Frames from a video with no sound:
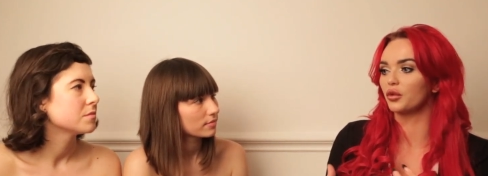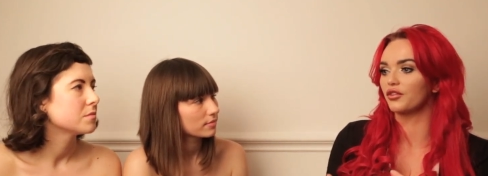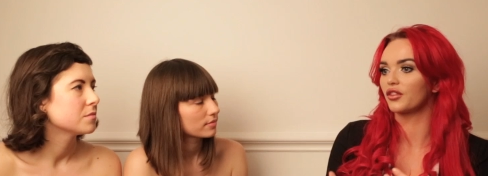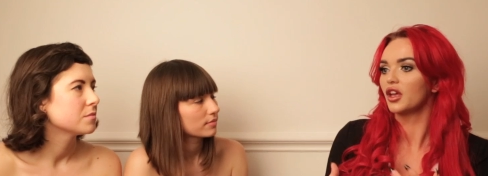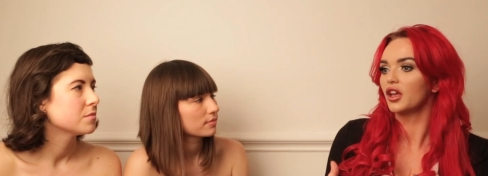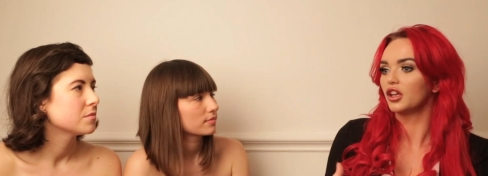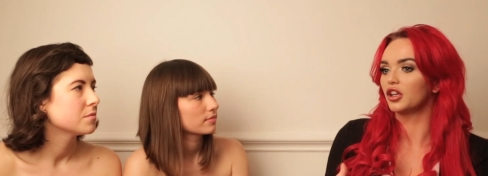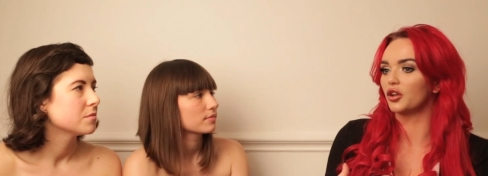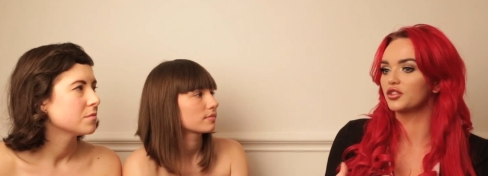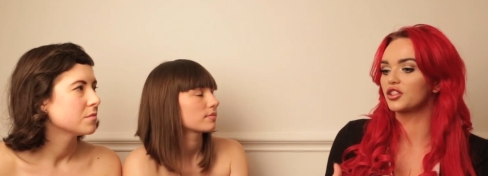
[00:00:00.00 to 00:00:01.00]
Speaker 1: with,
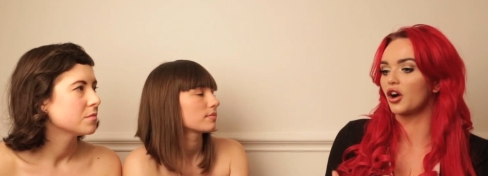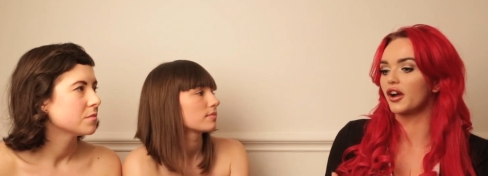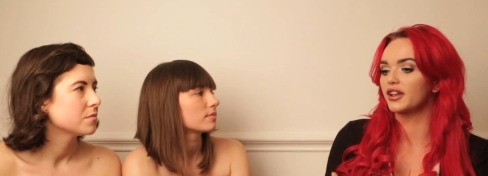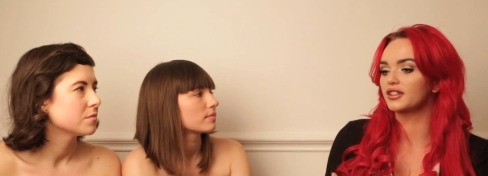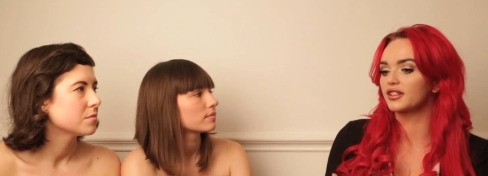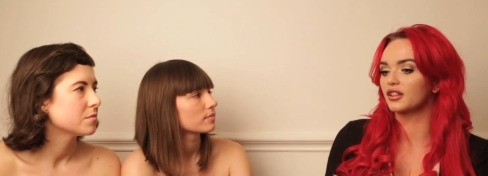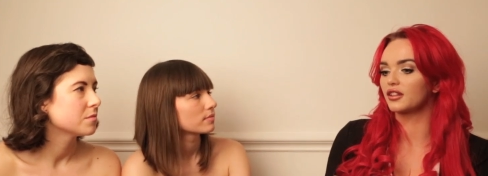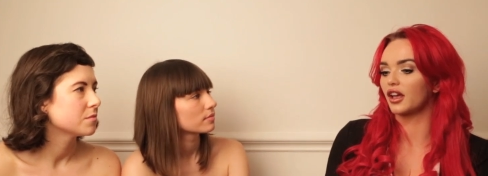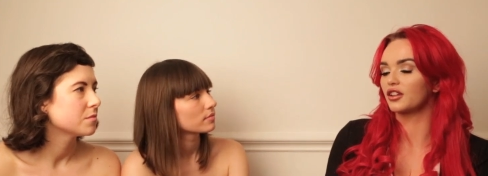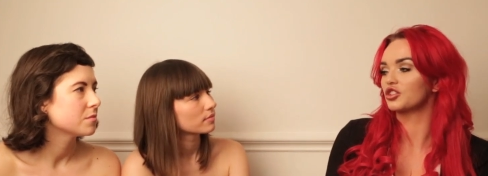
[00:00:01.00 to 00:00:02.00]
you know, sites
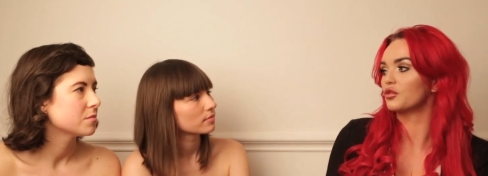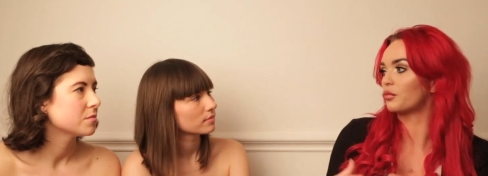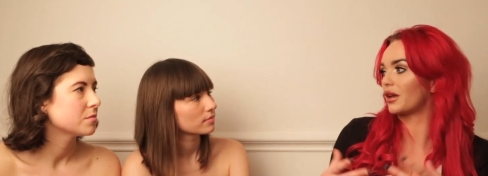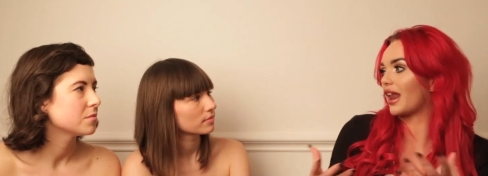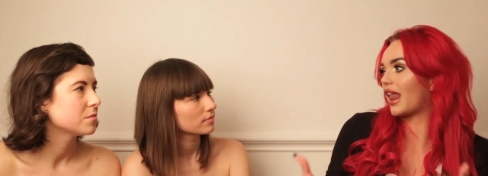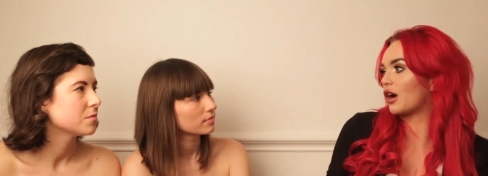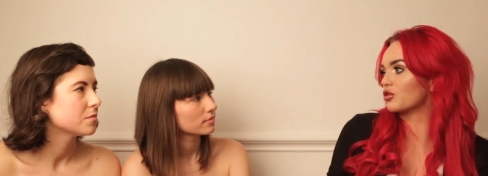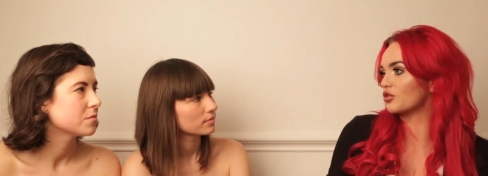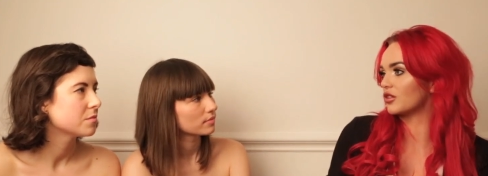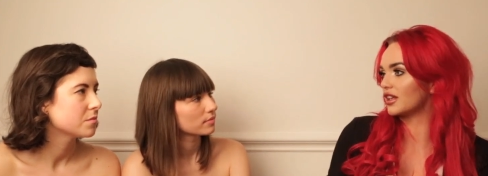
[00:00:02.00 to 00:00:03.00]
that shouldn't be
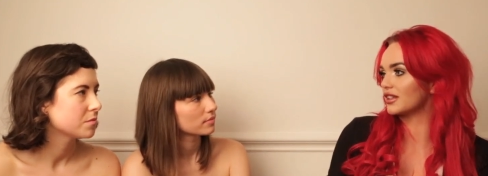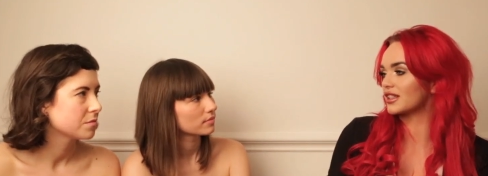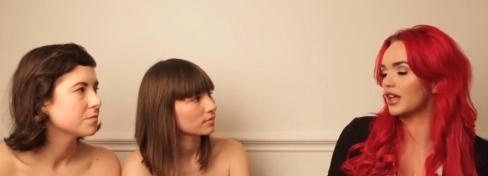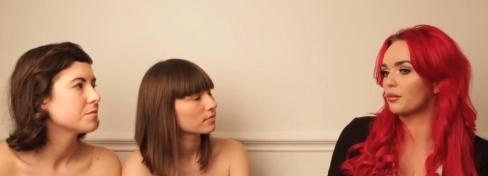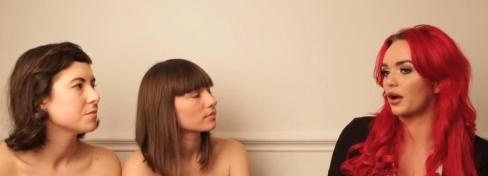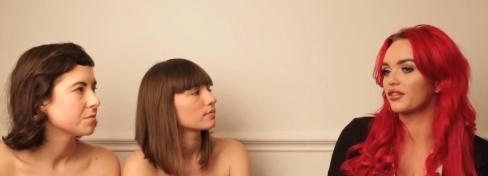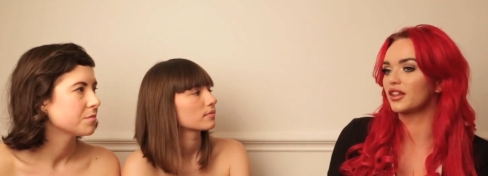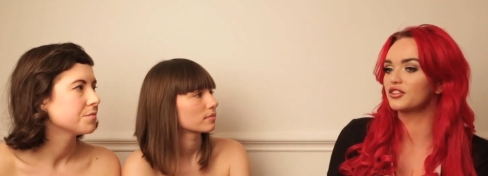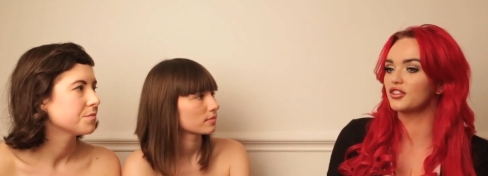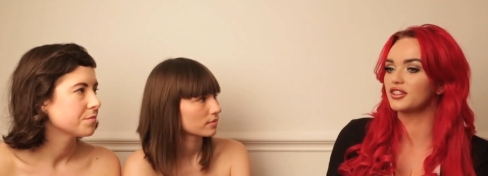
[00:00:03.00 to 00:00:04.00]
allowed on the internet. But at
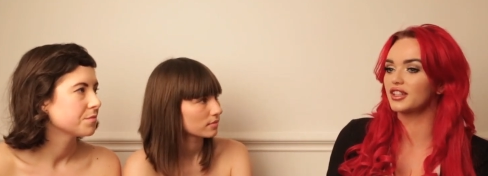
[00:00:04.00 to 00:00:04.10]
the end of the